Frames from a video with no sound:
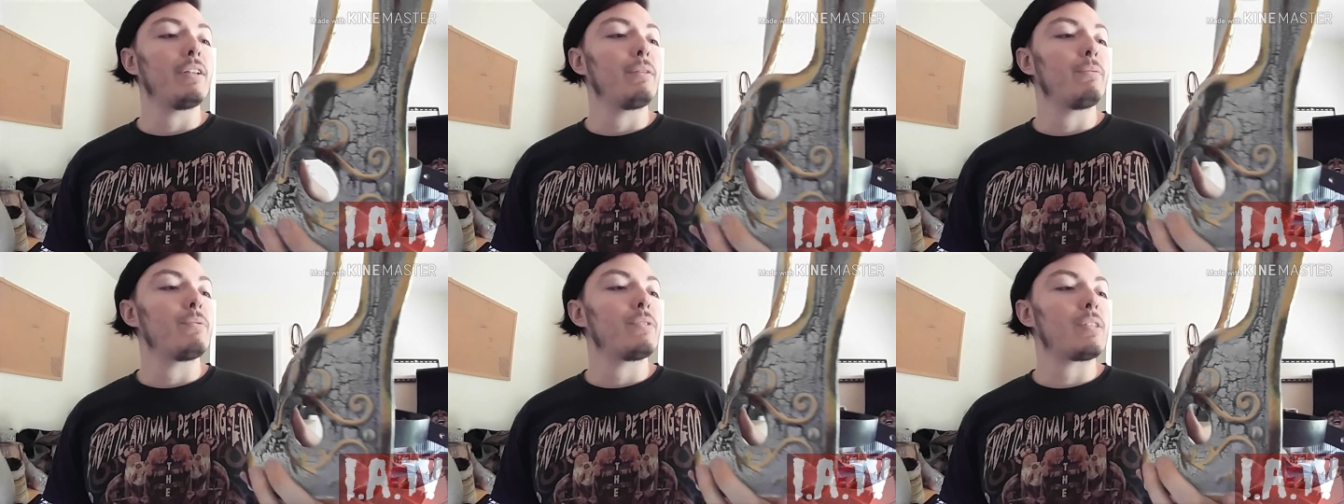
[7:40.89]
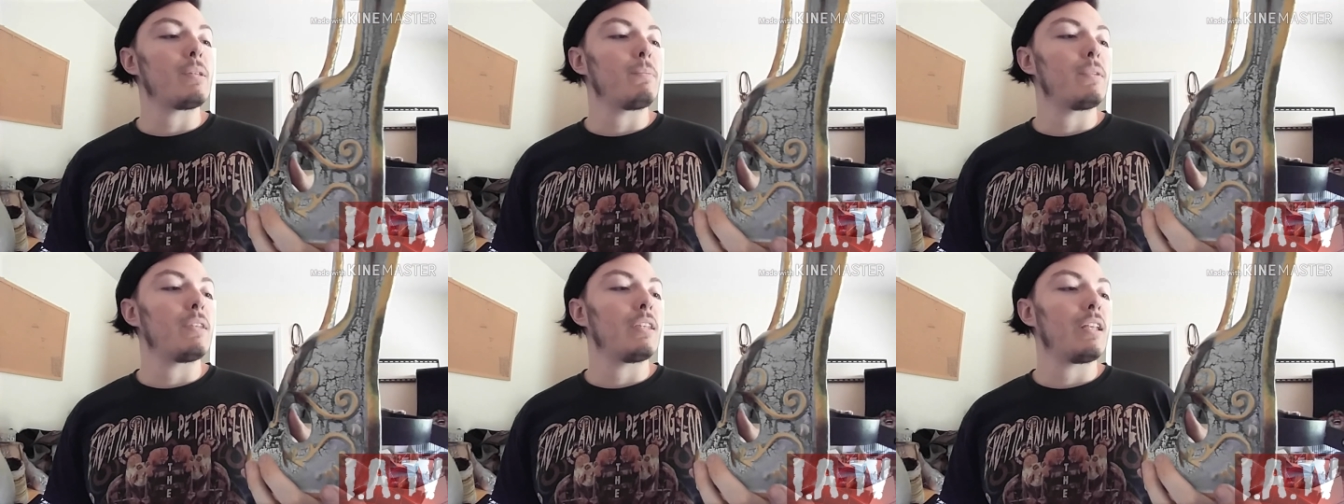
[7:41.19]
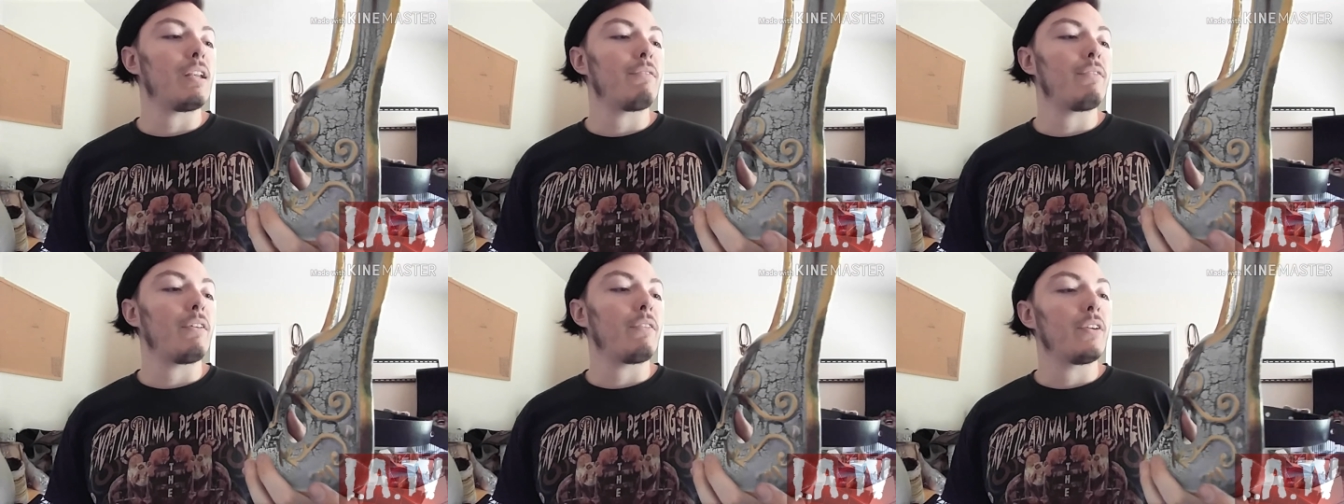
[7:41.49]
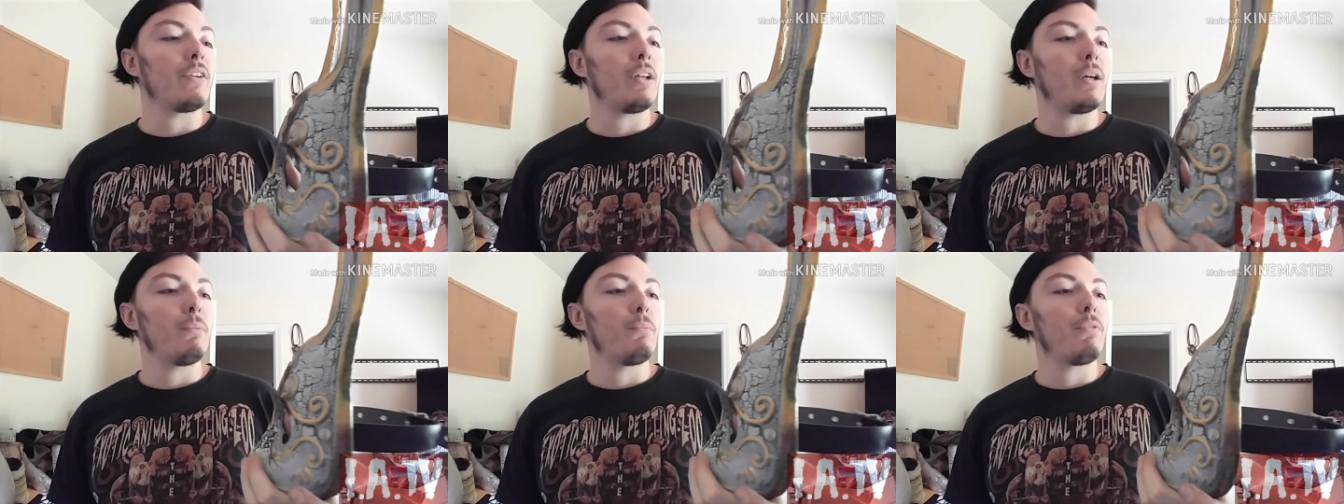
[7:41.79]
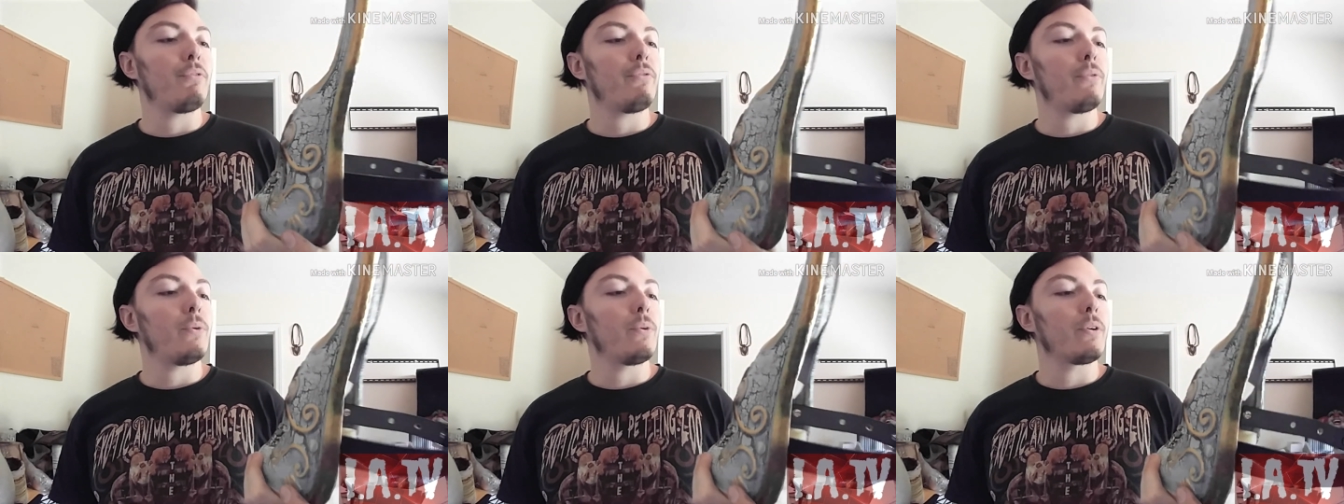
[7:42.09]
It was something that I've never done
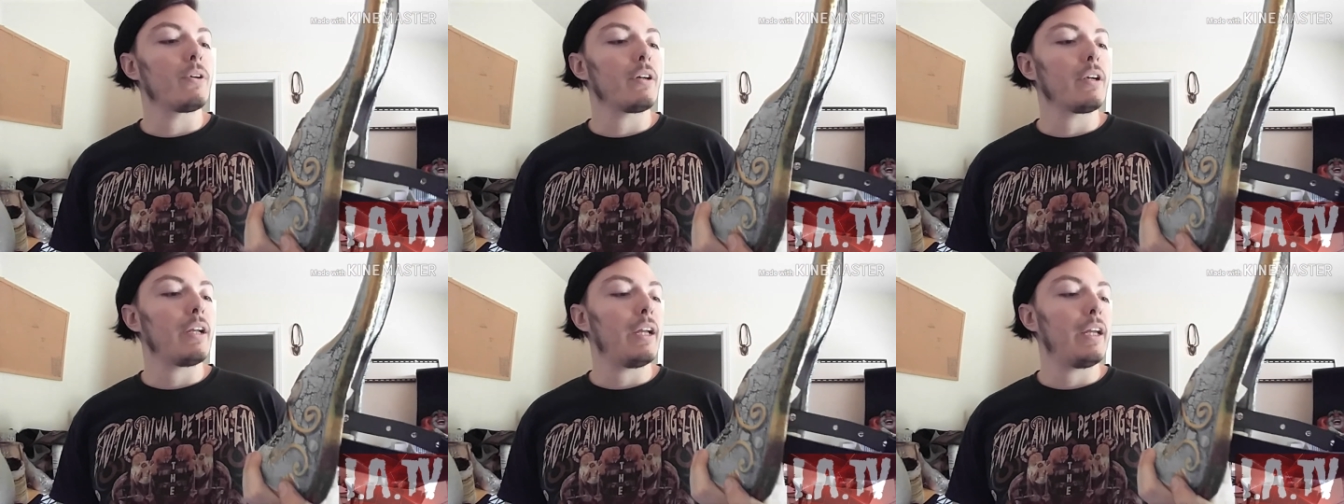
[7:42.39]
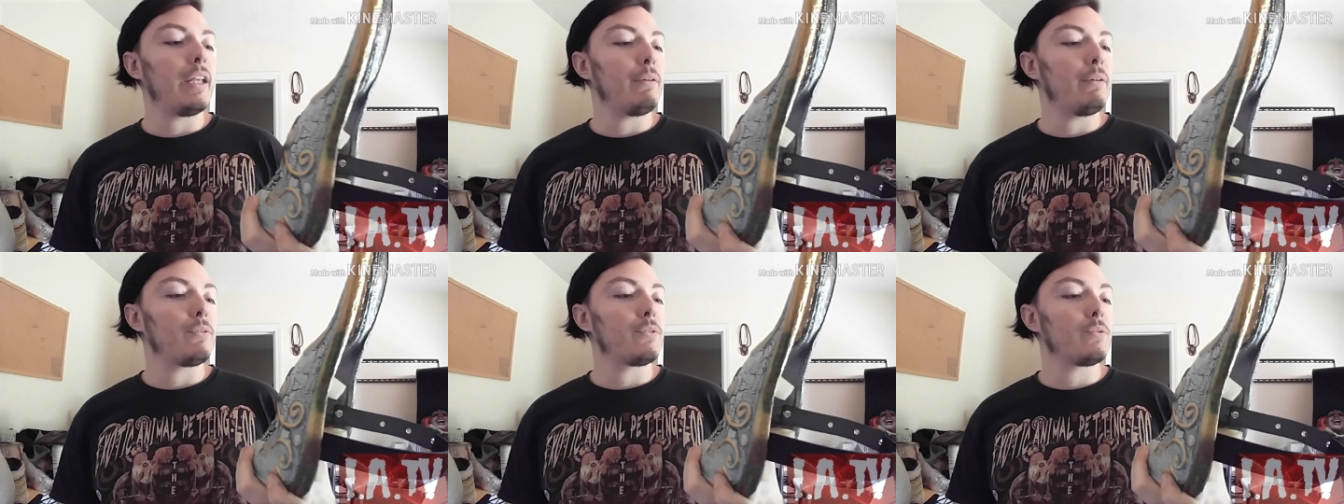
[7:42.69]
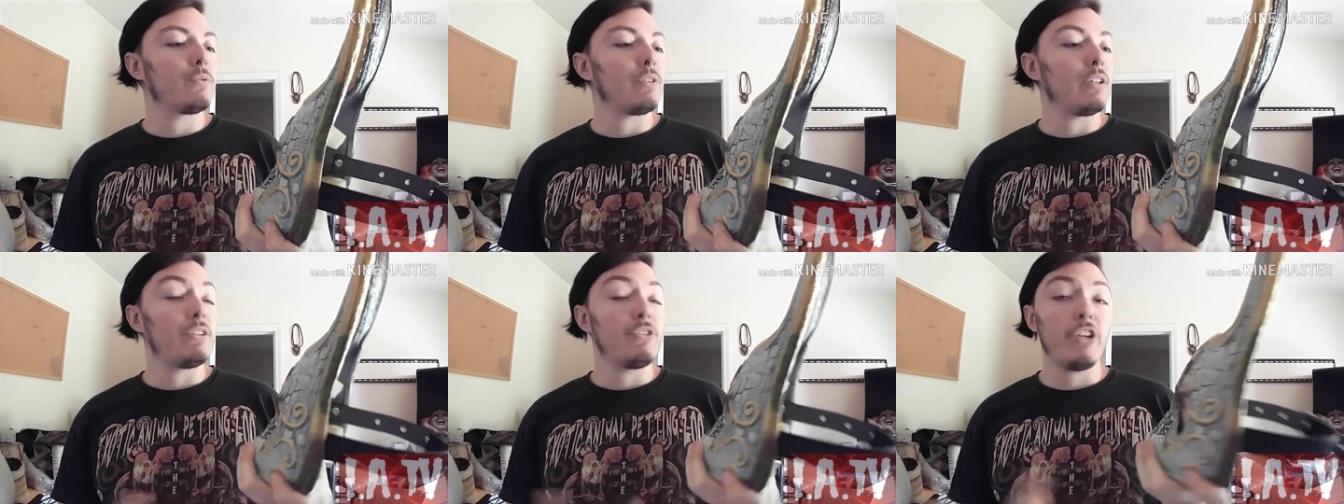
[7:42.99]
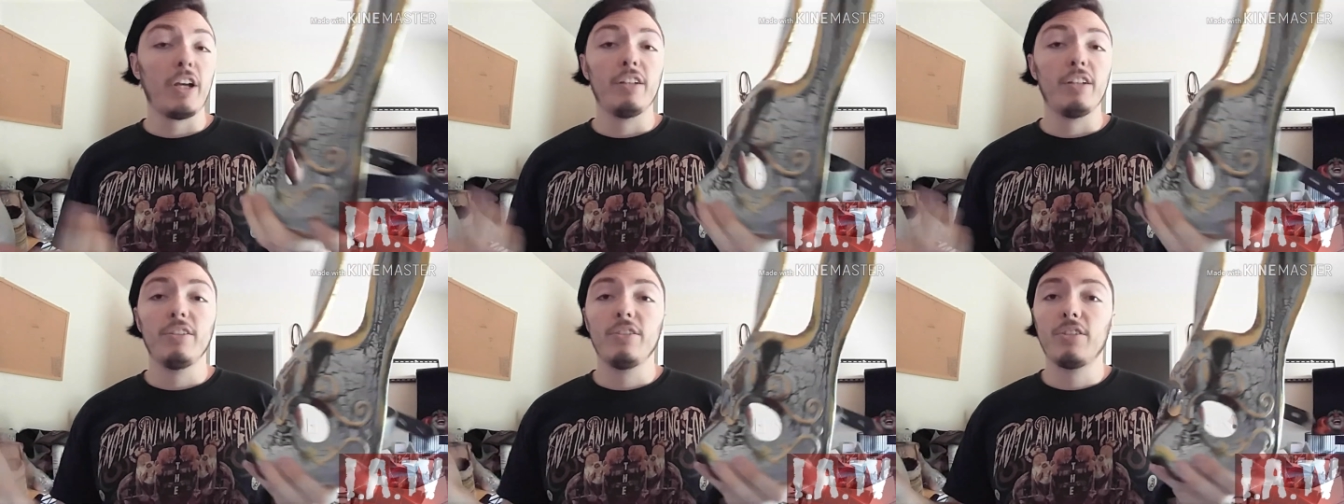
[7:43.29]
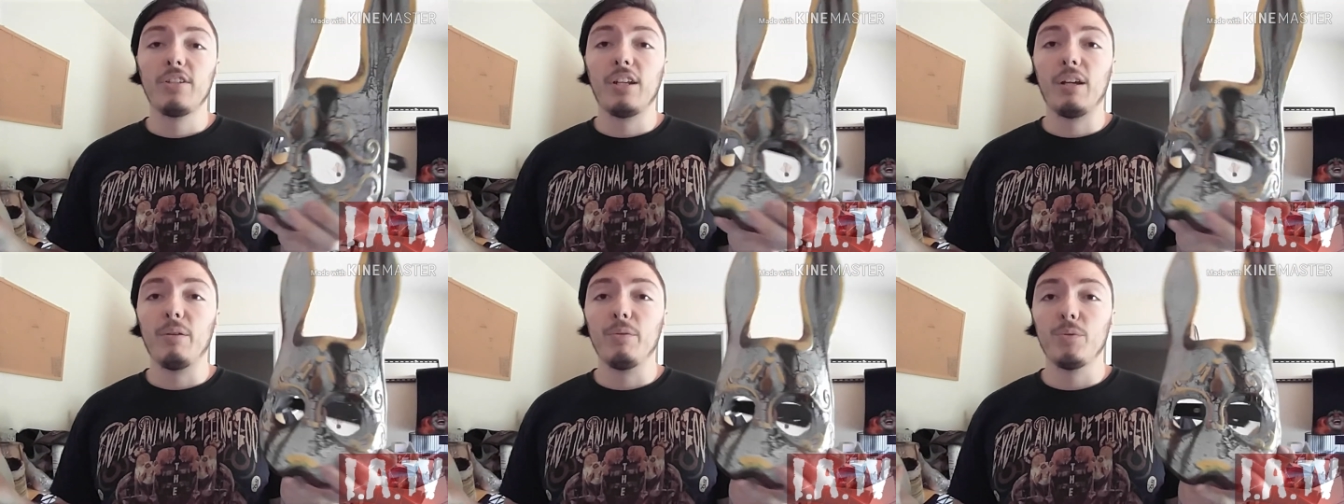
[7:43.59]
before, and it was a challenge
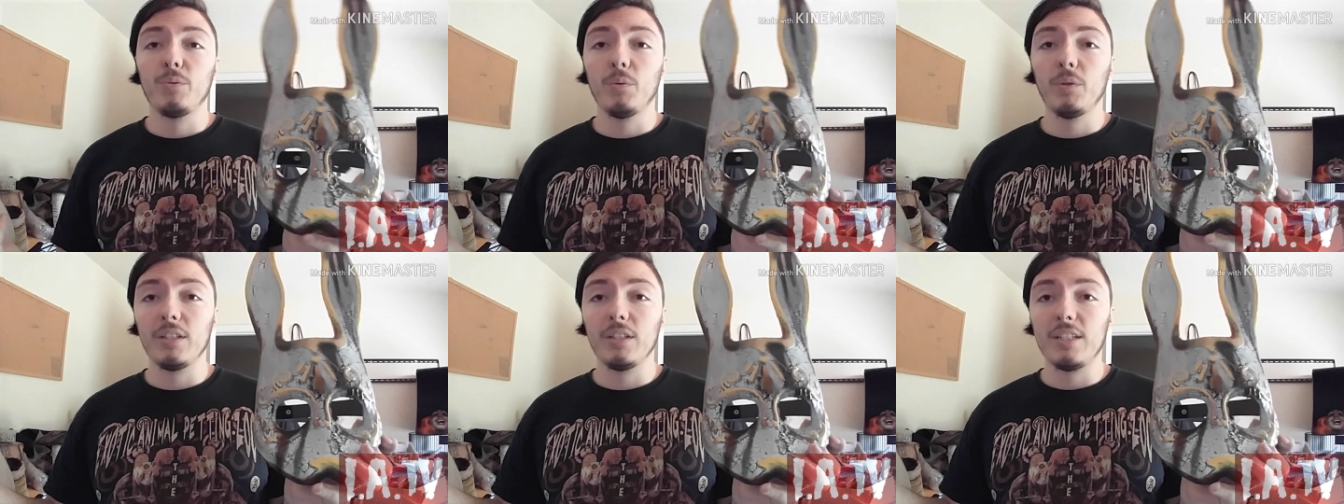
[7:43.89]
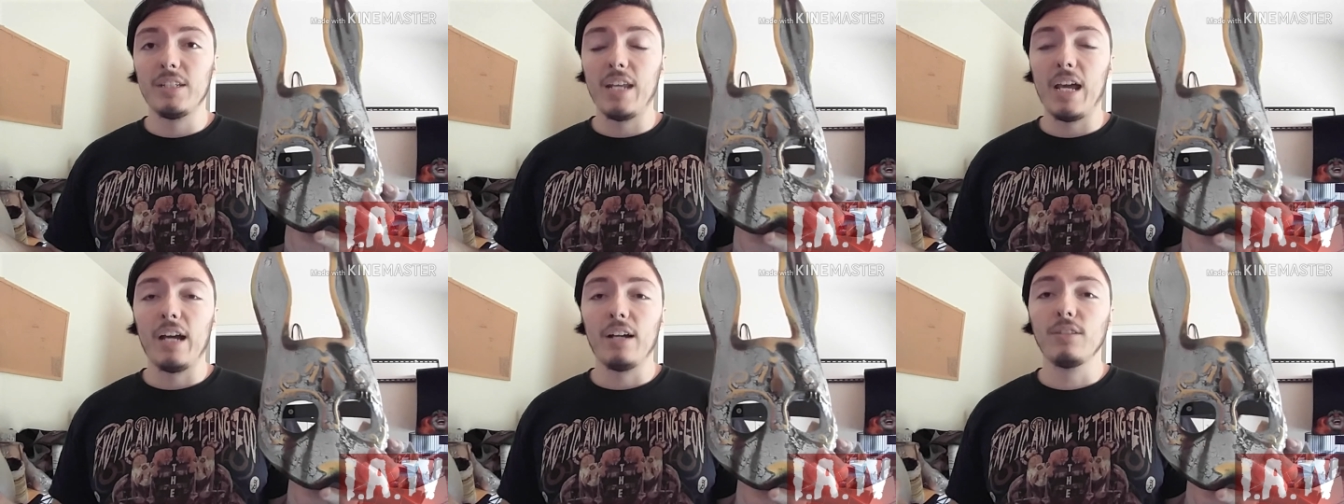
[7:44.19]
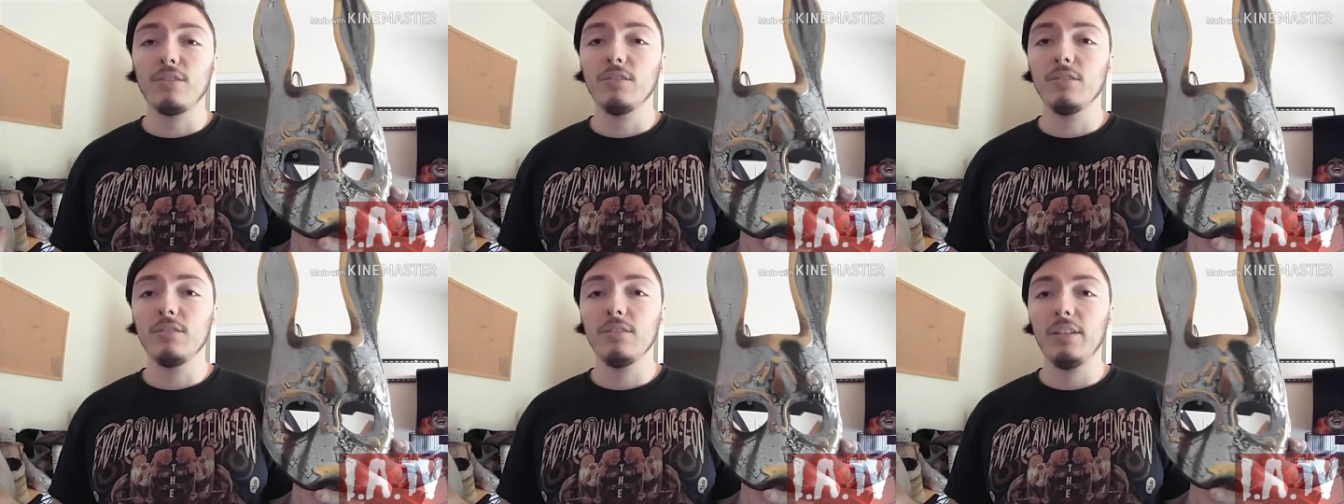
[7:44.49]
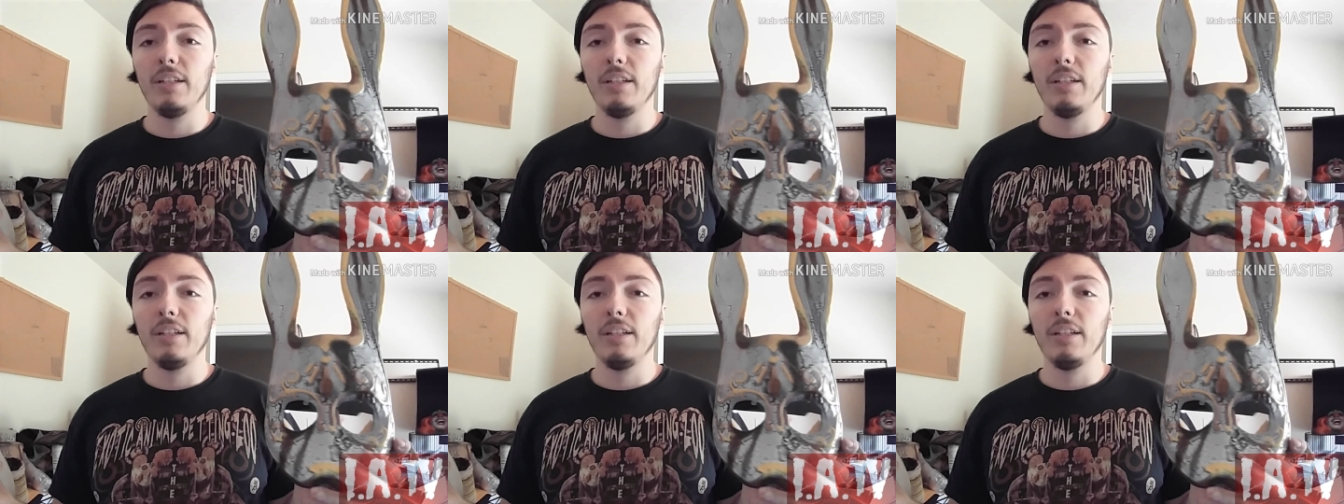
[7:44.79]
that I was willing to tackle,